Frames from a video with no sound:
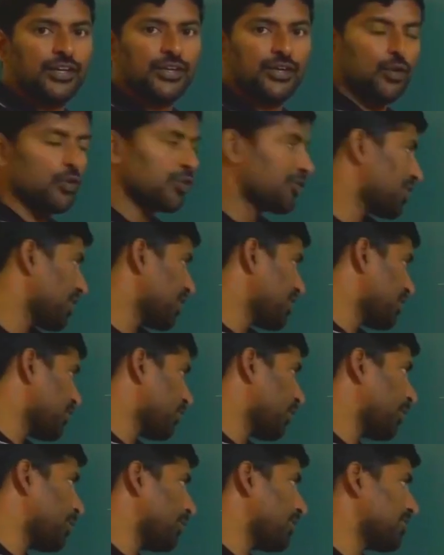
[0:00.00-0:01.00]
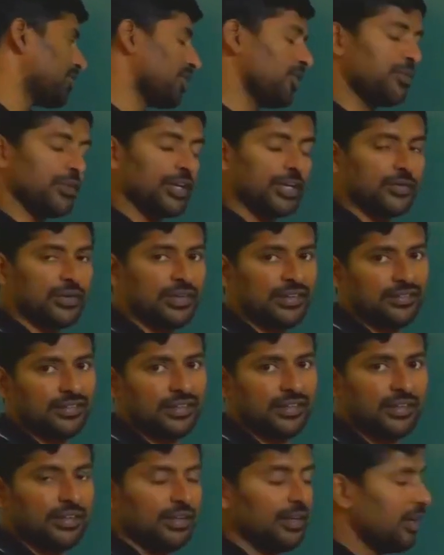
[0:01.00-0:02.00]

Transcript: no change in vibrational frequency.